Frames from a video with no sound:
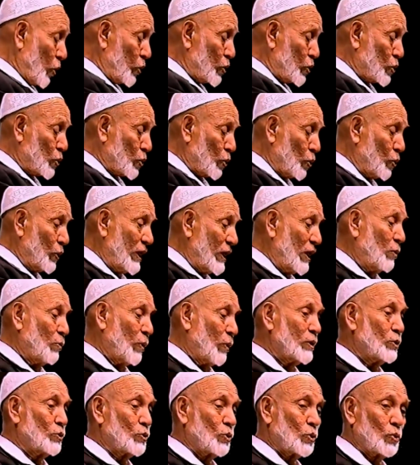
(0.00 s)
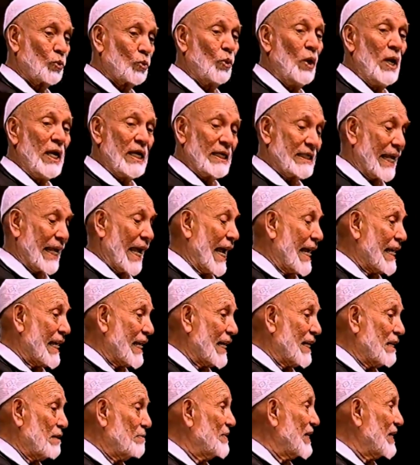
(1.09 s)
Hussuni wanzuru, he said,
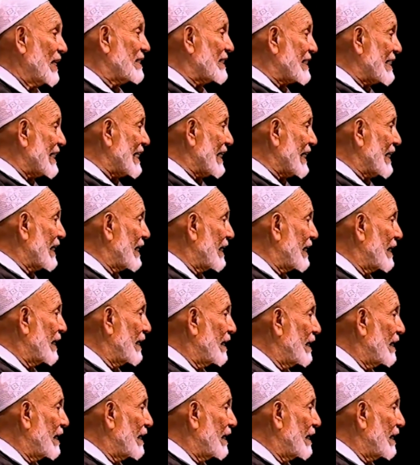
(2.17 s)
handle me and see.